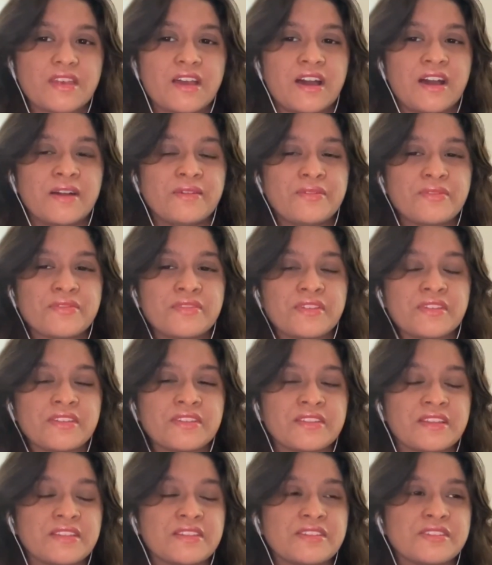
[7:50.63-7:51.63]
have a
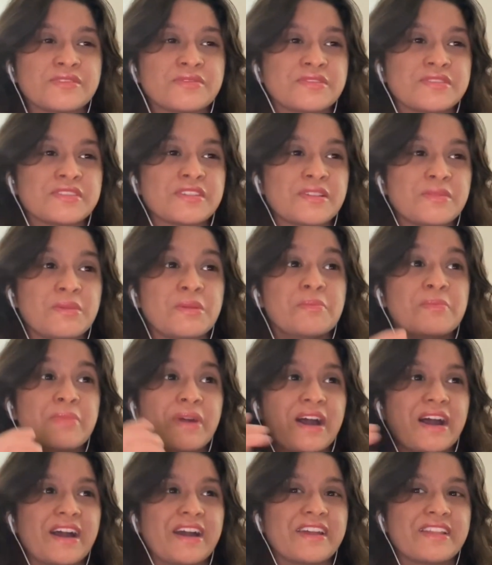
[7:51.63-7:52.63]
feeling that this one's gonna be
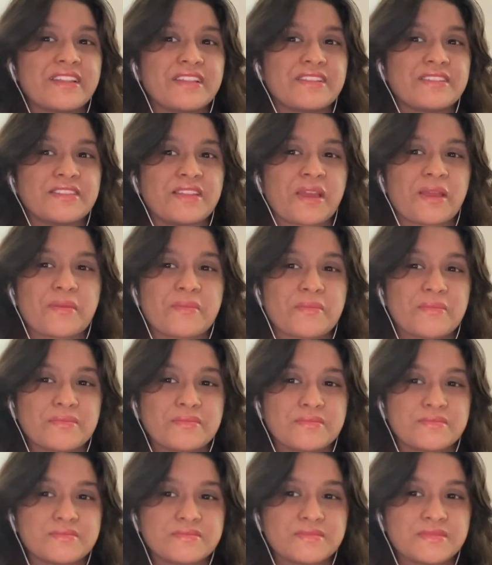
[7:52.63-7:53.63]
bad. Like
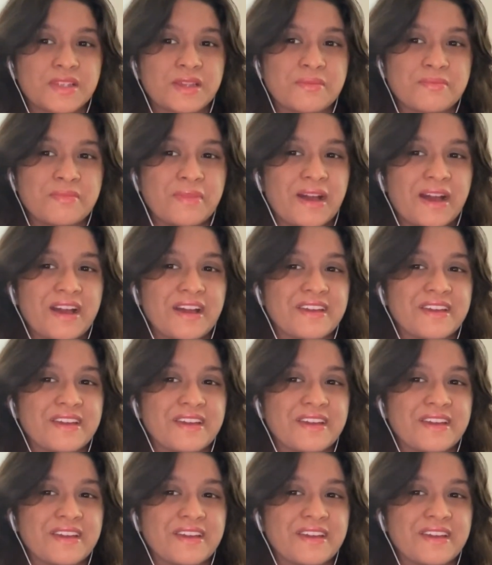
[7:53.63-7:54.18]
bad.